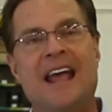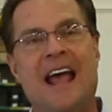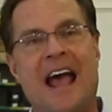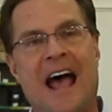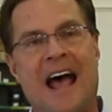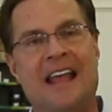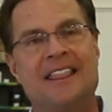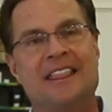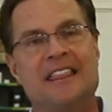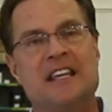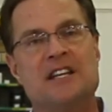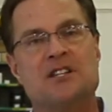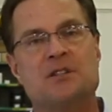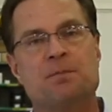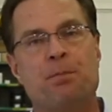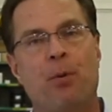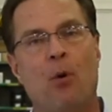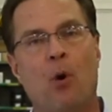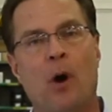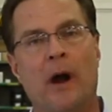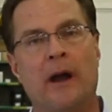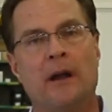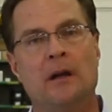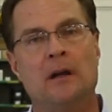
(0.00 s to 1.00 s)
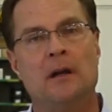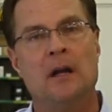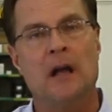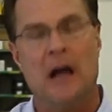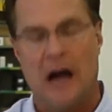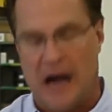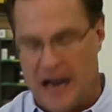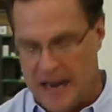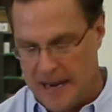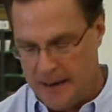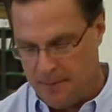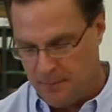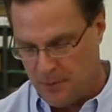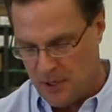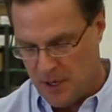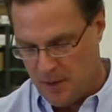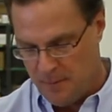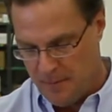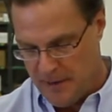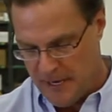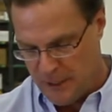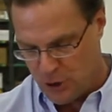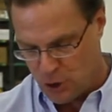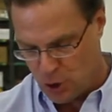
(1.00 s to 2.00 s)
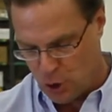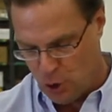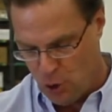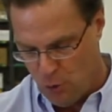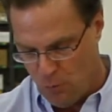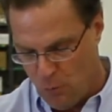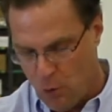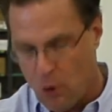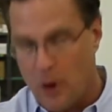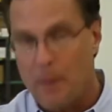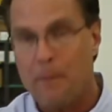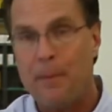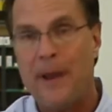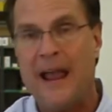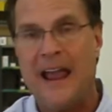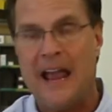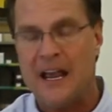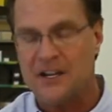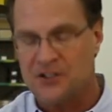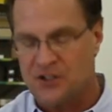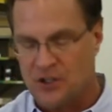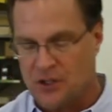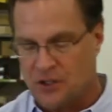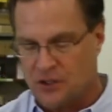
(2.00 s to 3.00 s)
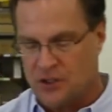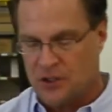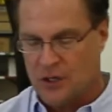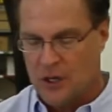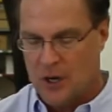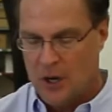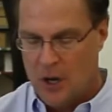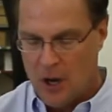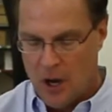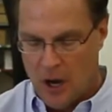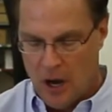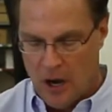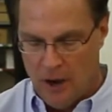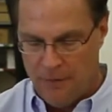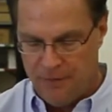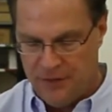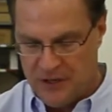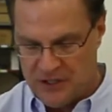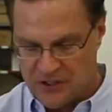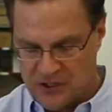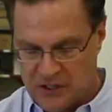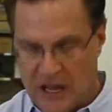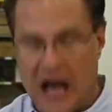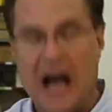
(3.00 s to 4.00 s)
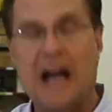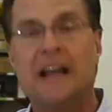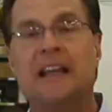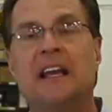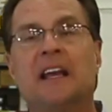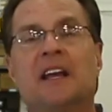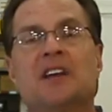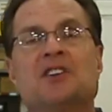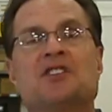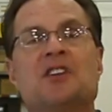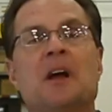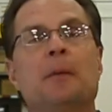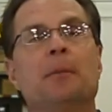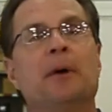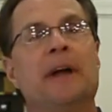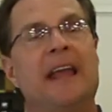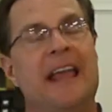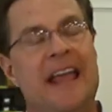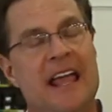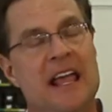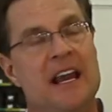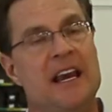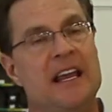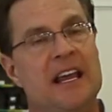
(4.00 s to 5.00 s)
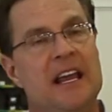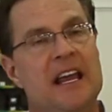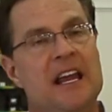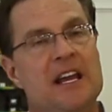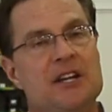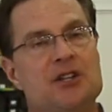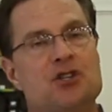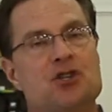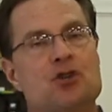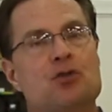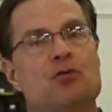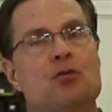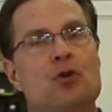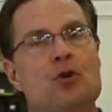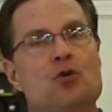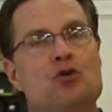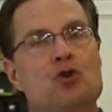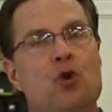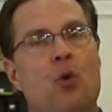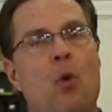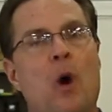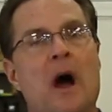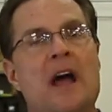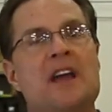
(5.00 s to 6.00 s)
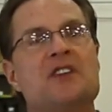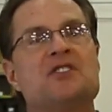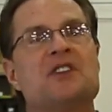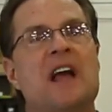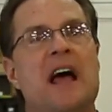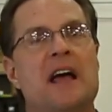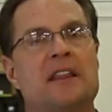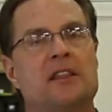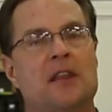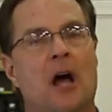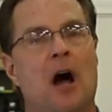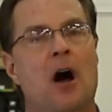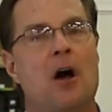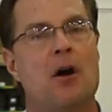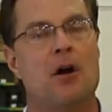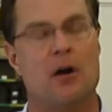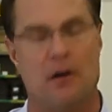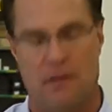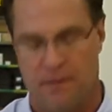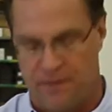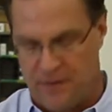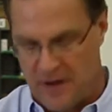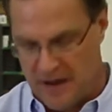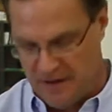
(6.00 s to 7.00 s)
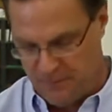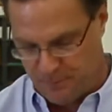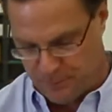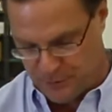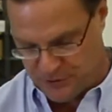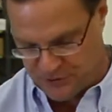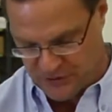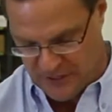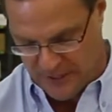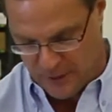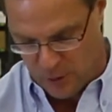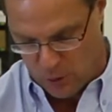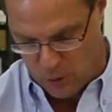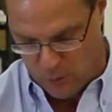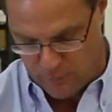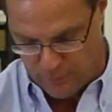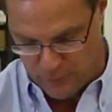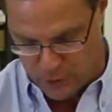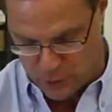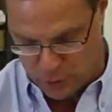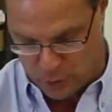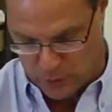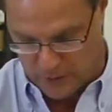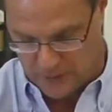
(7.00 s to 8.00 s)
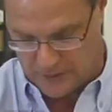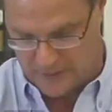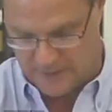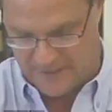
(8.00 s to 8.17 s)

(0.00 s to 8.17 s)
At this point, I am going to make two more passes of this locking assembly, hitting each screw twice at the 105% over torque.